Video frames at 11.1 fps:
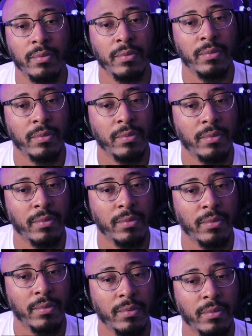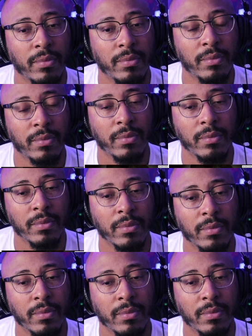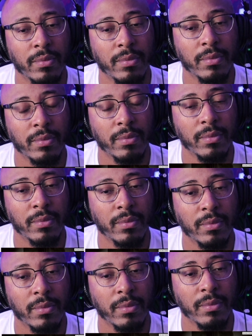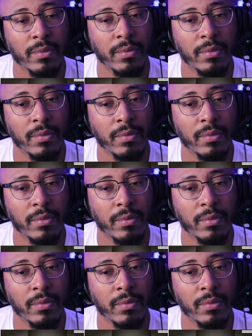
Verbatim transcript: that was planted in my